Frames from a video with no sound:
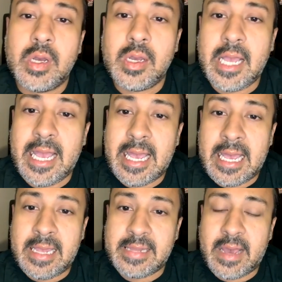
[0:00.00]

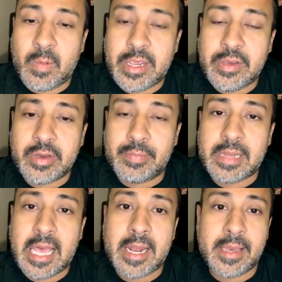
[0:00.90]
And that way you can
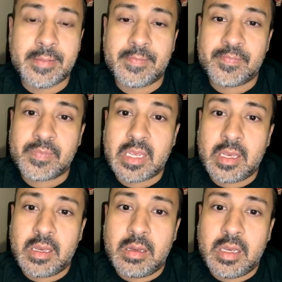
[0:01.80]
plan it.
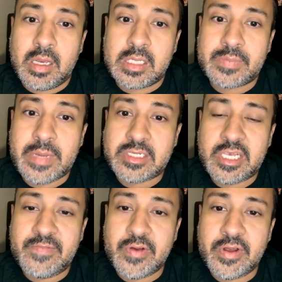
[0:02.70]
Especially if
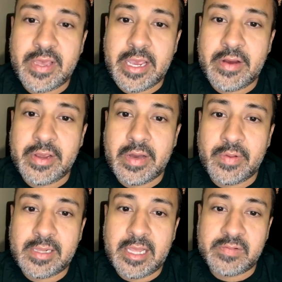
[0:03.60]
you're in the area, we'd
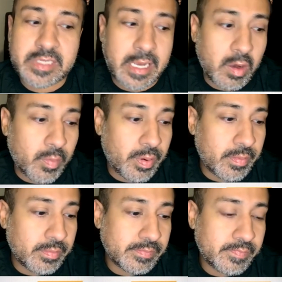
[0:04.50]
love to help.
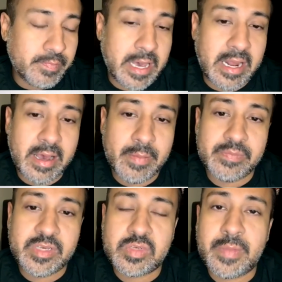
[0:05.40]
But
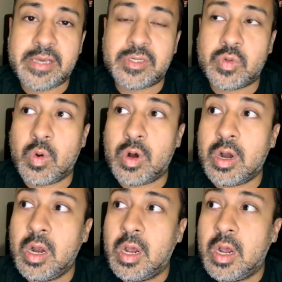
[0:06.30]
just make sure,
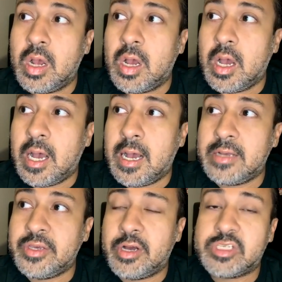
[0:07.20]
you
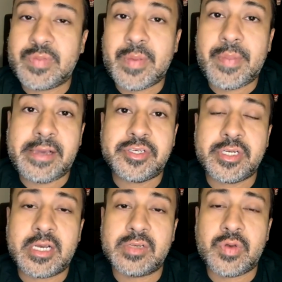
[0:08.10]
know, to be patient
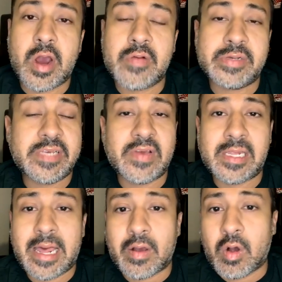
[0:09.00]
because we are receiving a lot
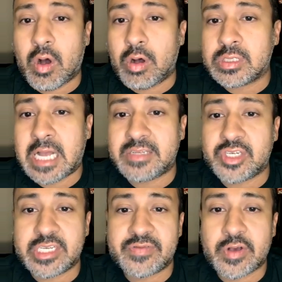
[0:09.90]
of calls, not
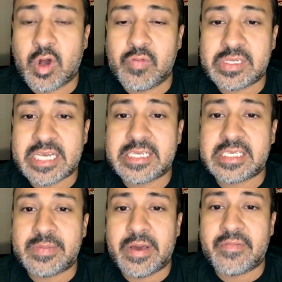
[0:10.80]
just for COVID testing,
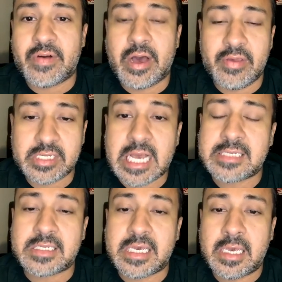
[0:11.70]
but for other
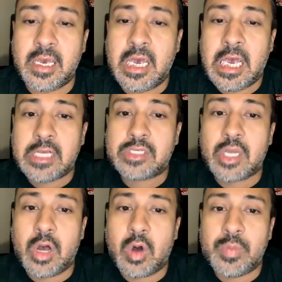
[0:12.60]
testing.
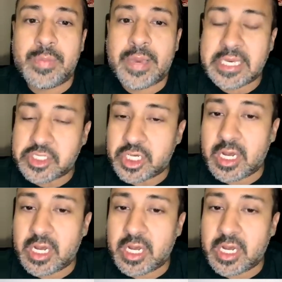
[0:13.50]
So be patient.